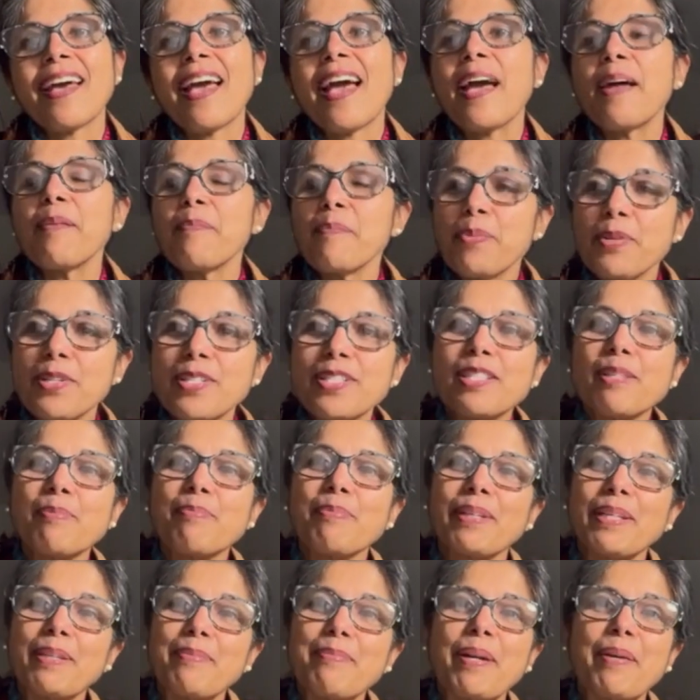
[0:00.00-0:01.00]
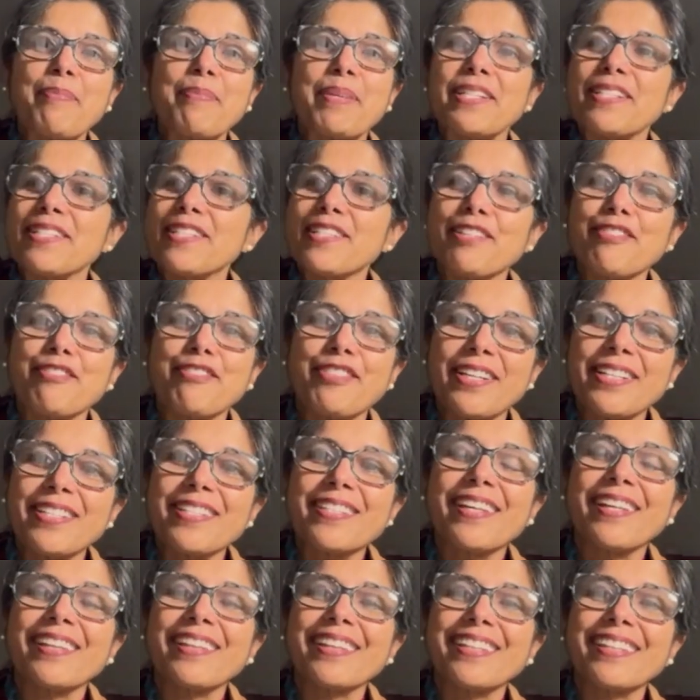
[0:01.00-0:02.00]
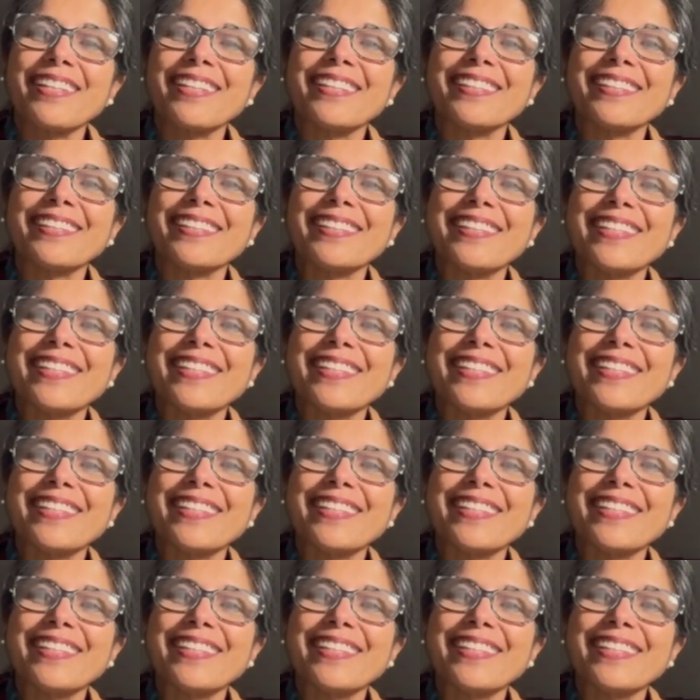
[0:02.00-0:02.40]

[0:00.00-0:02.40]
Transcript: and principally by my dear friend Sandhya.